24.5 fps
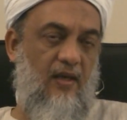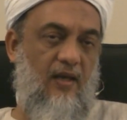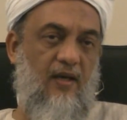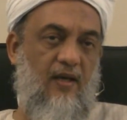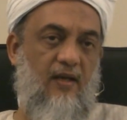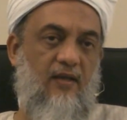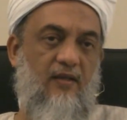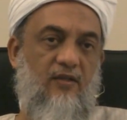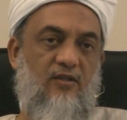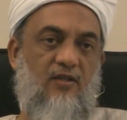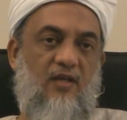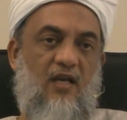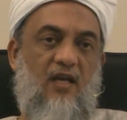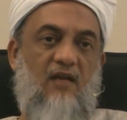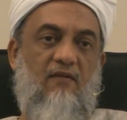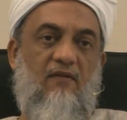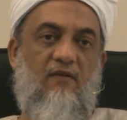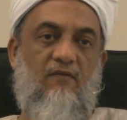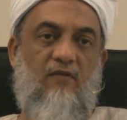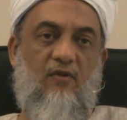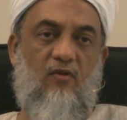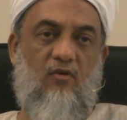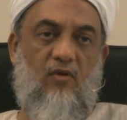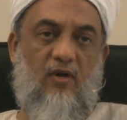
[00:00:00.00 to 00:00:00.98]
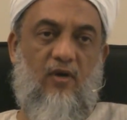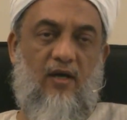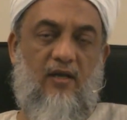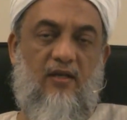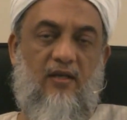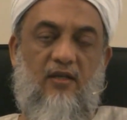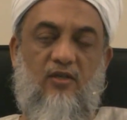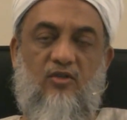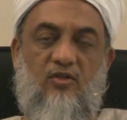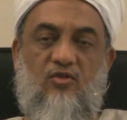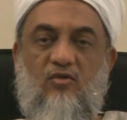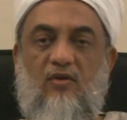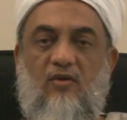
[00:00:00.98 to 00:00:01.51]
And inshallah, when we look at
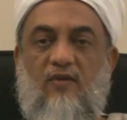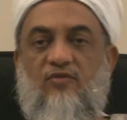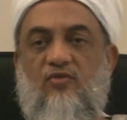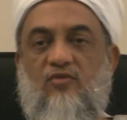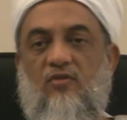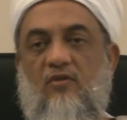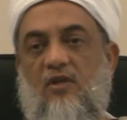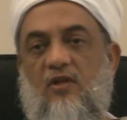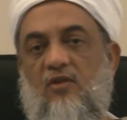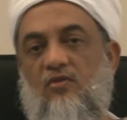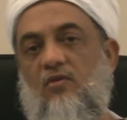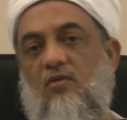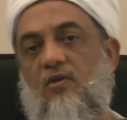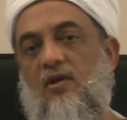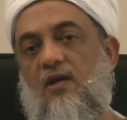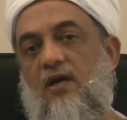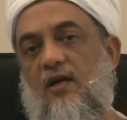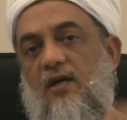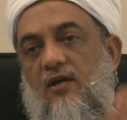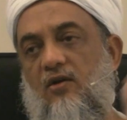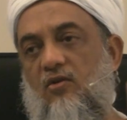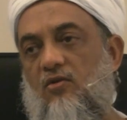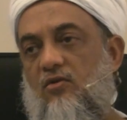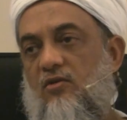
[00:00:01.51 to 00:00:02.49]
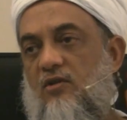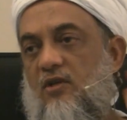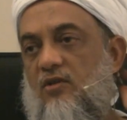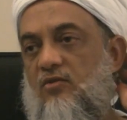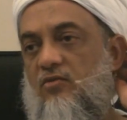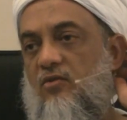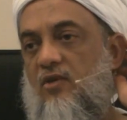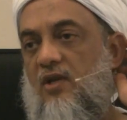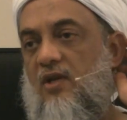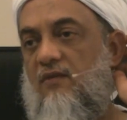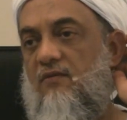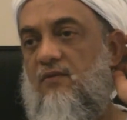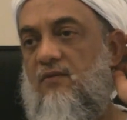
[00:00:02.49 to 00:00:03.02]
the issue of Sunnatullah and
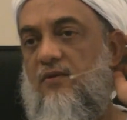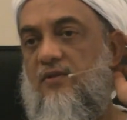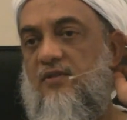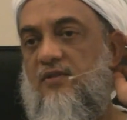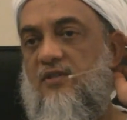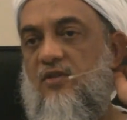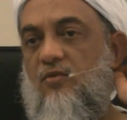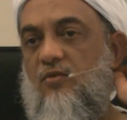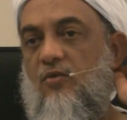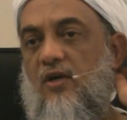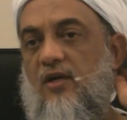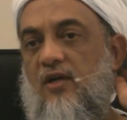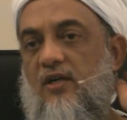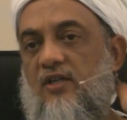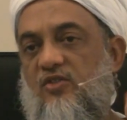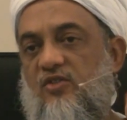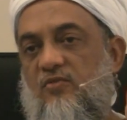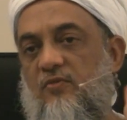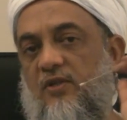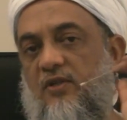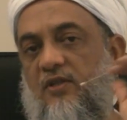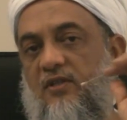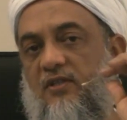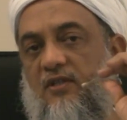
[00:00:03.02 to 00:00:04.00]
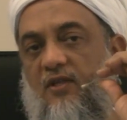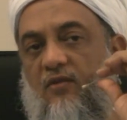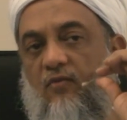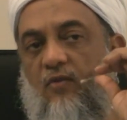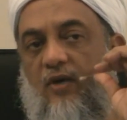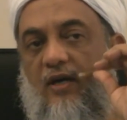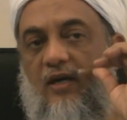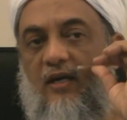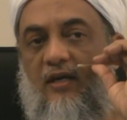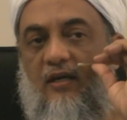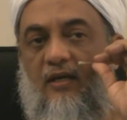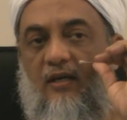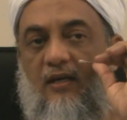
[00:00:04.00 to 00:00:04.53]
Khudratullah, we will see what this means and
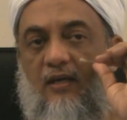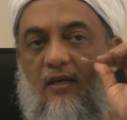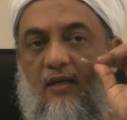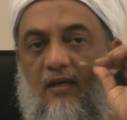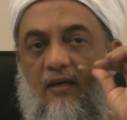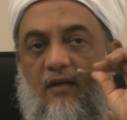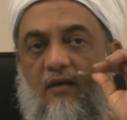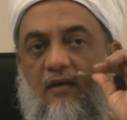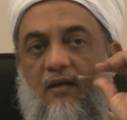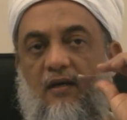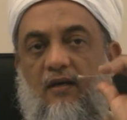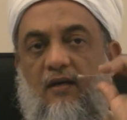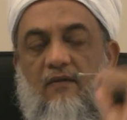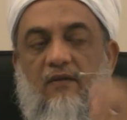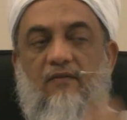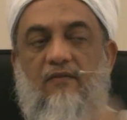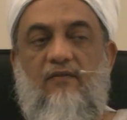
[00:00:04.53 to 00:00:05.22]
why, uh,